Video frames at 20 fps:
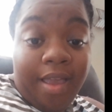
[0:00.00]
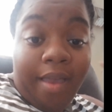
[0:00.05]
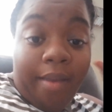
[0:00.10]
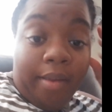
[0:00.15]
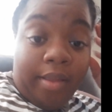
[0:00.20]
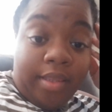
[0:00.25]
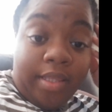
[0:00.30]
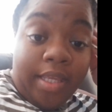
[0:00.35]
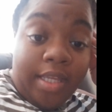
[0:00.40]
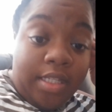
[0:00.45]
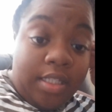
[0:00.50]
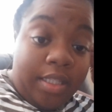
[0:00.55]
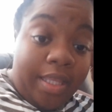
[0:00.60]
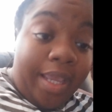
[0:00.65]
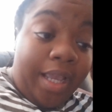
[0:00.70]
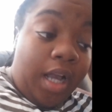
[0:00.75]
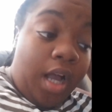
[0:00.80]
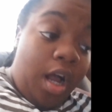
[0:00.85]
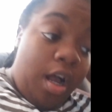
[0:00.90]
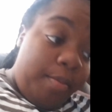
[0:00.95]

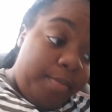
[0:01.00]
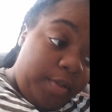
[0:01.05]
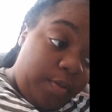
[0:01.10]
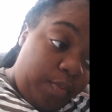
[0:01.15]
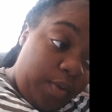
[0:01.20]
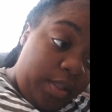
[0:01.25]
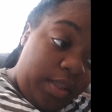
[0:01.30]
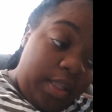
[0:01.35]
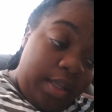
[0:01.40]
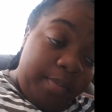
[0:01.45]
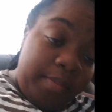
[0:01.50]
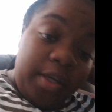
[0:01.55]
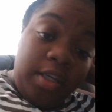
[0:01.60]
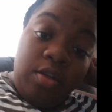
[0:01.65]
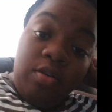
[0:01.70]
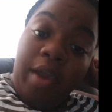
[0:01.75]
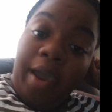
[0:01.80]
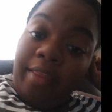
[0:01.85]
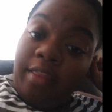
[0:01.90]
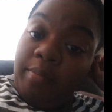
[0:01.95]
that comes with it, but
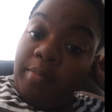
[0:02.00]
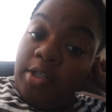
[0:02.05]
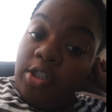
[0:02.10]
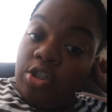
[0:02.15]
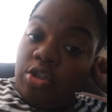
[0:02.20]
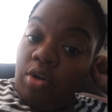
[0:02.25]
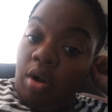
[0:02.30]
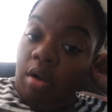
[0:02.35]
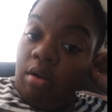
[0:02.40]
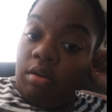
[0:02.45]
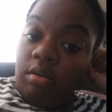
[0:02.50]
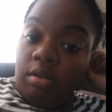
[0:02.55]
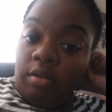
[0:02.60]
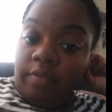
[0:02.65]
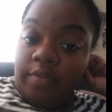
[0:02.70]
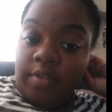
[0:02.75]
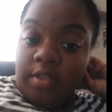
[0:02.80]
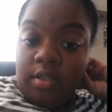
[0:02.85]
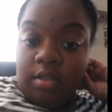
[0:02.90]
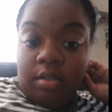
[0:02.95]
you have to be strong
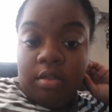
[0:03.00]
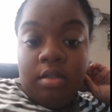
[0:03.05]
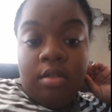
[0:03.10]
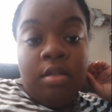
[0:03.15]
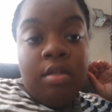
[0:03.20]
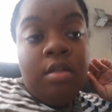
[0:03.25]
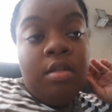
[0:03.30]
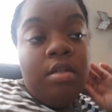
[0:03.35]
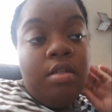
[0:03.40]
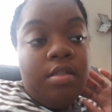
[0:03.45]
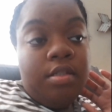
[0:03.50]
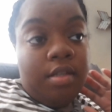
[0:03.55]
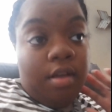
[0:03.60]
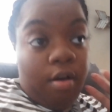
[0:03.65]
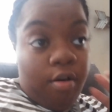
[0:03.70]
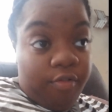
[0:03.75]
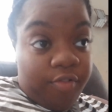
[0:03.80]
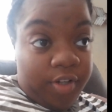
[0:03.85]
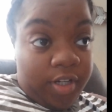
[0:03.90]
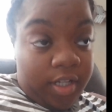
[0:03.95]
enough to
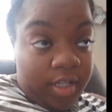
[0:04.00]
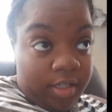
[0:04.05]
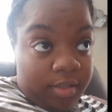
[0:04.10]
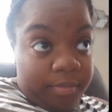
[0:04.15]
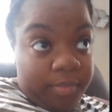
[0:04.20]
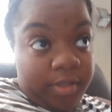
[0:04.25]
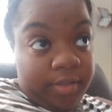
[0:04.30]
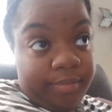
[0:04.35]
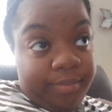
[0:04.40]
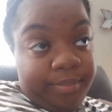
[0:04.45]
overcome it.